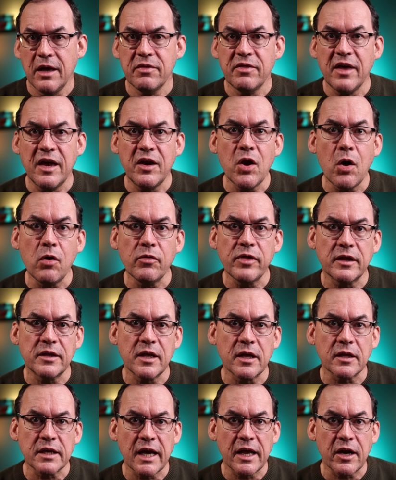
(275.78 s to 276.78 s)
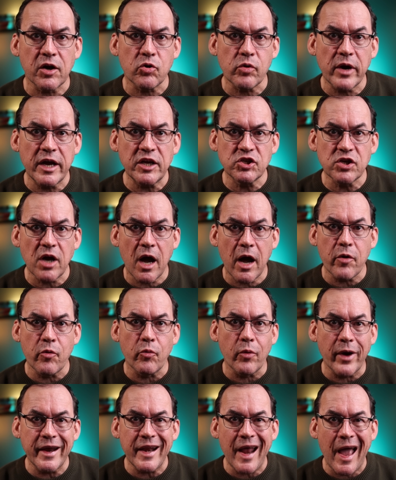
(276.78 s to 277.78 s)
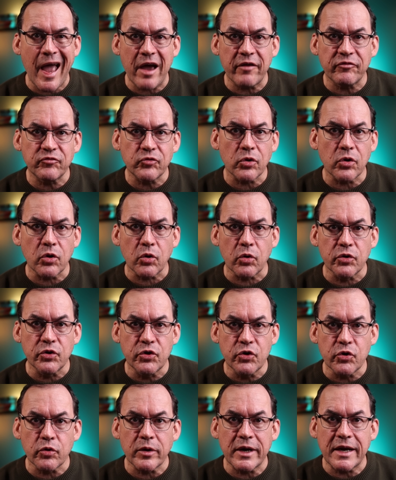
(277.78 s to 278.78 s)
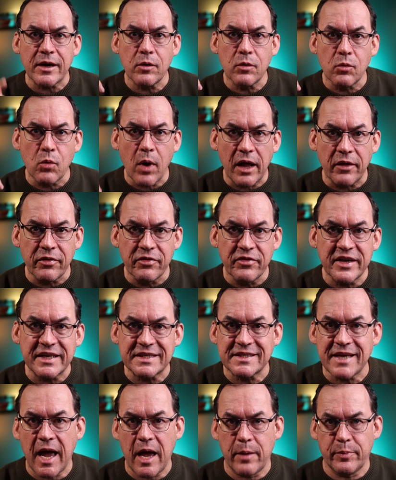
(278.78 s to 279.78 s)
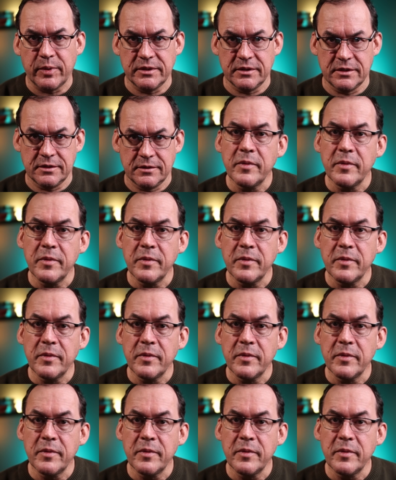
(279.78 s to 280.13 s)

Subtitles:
They know that they'll get a great shot right after or during while this happens.